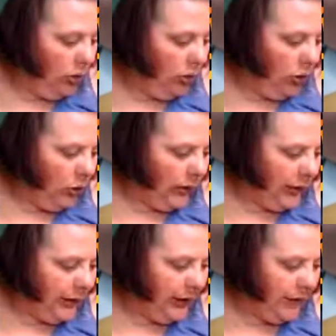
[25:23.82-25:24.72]
No, it
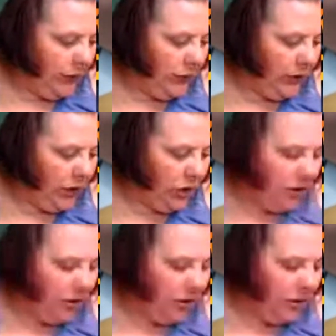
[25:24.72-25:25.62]
doesn't give no
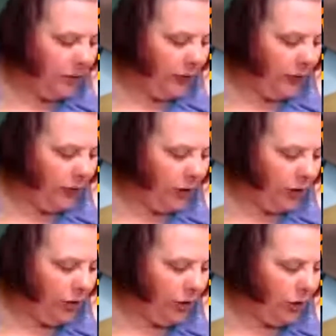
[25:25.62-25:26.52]
suggestions of other
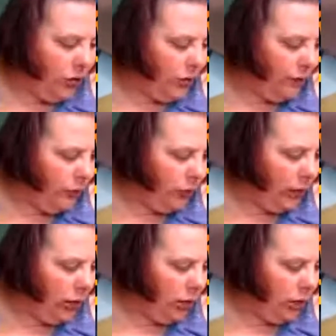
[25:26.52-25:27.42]
things you can use them
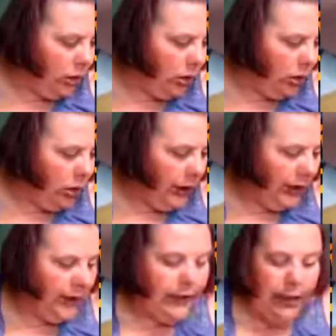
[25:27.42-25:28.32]
for,
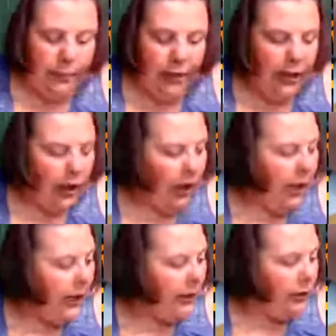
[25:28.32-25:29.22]
except
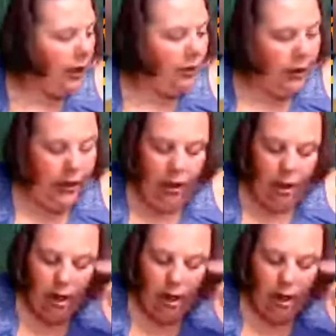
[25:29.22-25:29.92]
hand lettering.